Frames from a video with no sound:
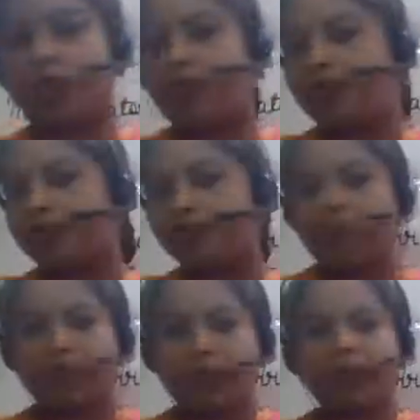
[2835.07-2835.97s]
to
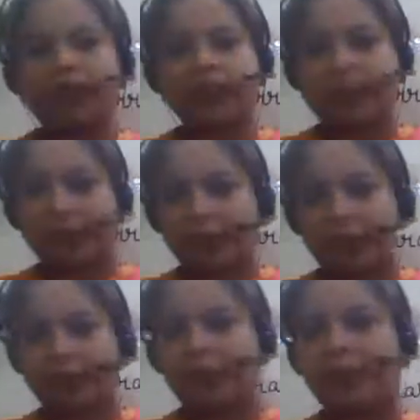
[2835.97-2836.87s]
4 minutes, and I'm
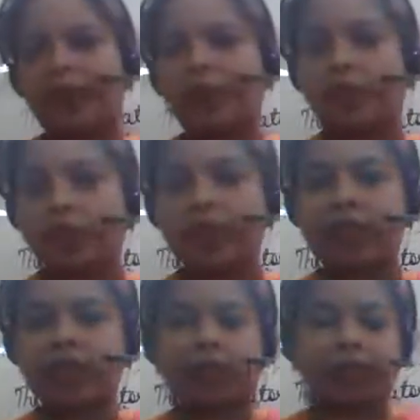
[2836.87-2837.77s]
coming back
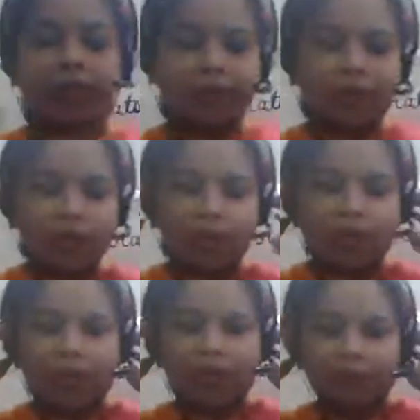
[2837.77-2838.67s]
right now. Okay.